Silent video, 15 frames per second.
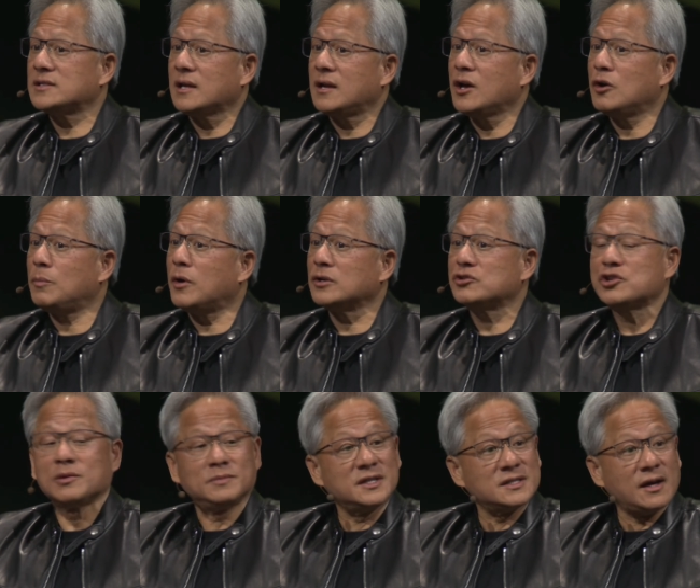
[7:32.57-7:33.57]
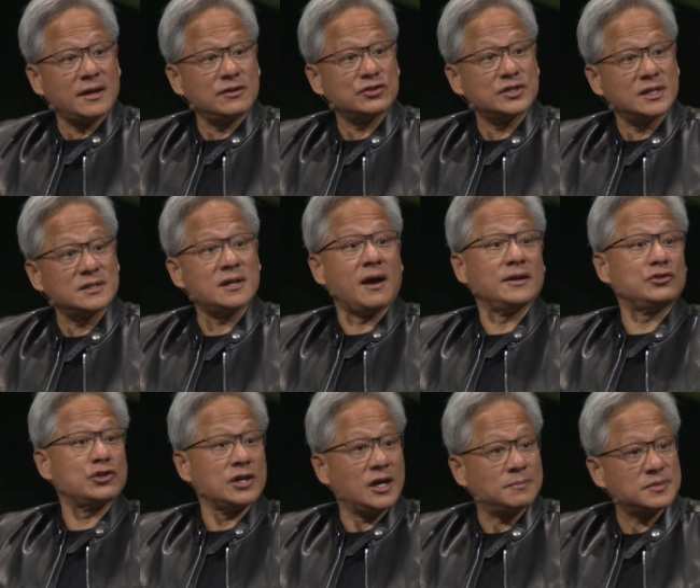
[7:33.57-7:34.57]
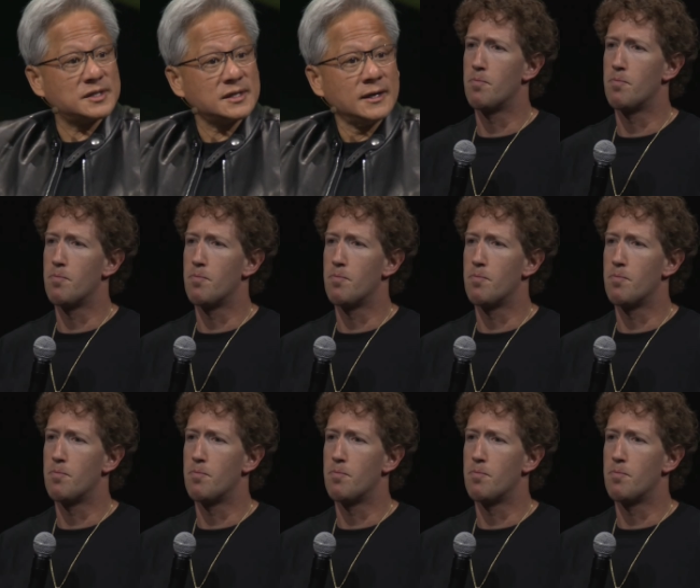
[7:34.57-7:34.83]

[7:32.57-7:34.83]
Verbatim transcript: that help our chip designers design chips.